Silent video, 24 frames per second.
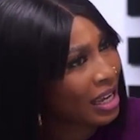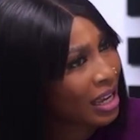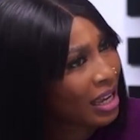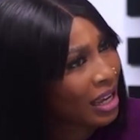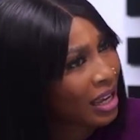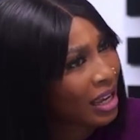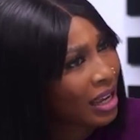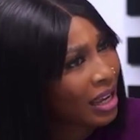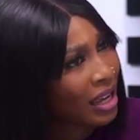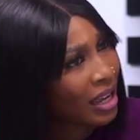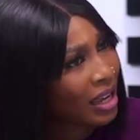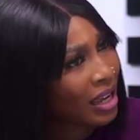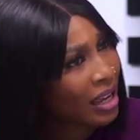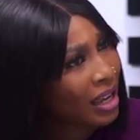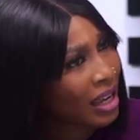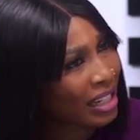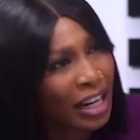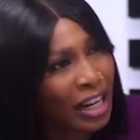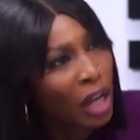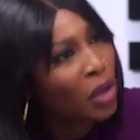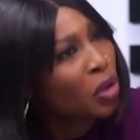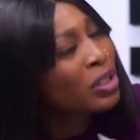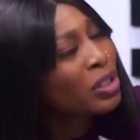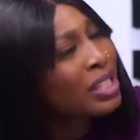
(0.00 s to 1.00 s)
no
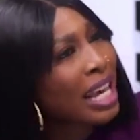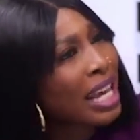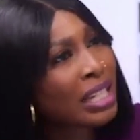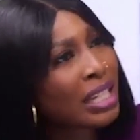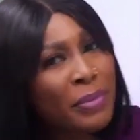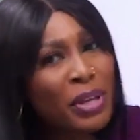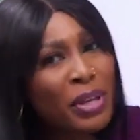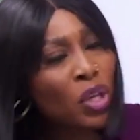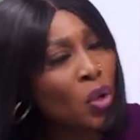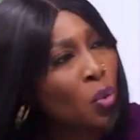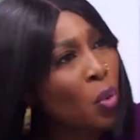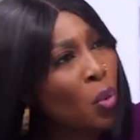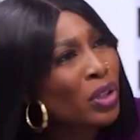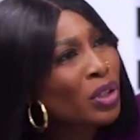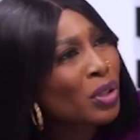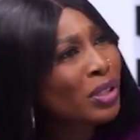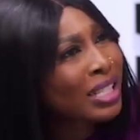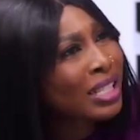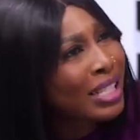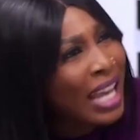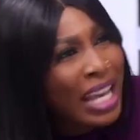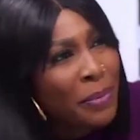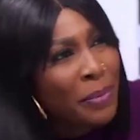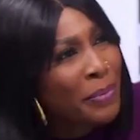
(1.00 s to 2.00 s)
choice but to take
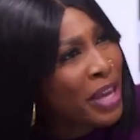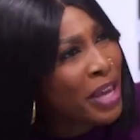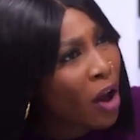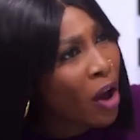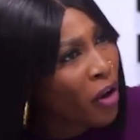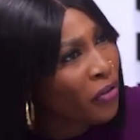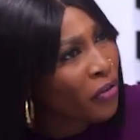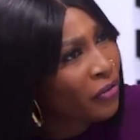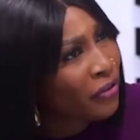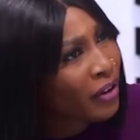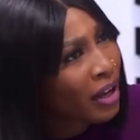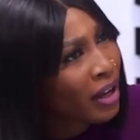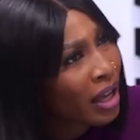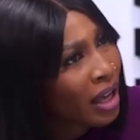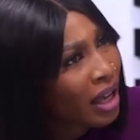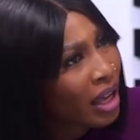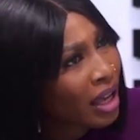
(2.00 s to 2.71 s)
on the project.